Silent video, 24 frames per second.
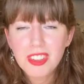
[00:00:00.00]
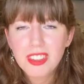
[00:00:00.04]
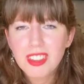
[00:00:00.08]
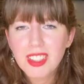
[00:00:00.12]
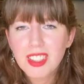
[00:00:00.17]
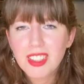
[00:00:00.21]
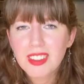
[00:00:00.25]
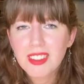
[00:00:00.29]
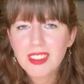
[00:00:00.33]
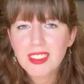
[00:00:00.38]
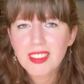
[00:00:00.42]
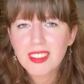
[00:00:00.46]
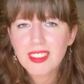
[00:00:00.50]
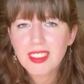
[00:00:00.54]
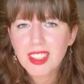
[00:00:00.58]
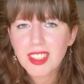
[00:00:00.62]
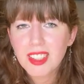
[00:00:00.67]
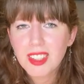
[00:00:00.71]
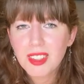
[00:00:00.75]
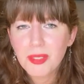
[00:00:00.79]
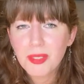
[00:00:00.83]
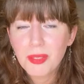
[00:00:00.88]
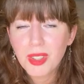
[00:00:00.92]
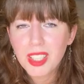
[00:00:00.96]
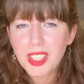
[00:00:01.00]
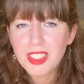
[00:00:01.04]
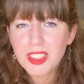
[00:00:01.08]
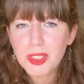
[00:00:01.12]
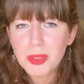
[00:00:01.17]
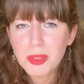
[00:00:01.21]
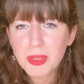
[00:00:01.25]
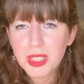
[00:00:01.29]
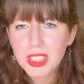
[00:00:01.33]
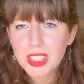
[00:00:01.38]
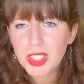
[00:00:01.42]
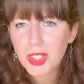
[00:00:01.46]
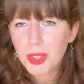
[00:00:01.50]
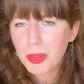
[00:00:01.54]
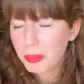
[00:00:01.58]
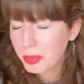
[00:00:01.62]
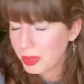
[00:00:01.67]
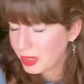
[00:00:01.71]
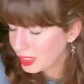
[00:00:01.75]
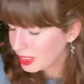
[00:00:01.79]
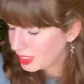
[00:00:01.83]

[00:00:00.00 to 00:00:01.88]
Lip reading: That's why I do my job.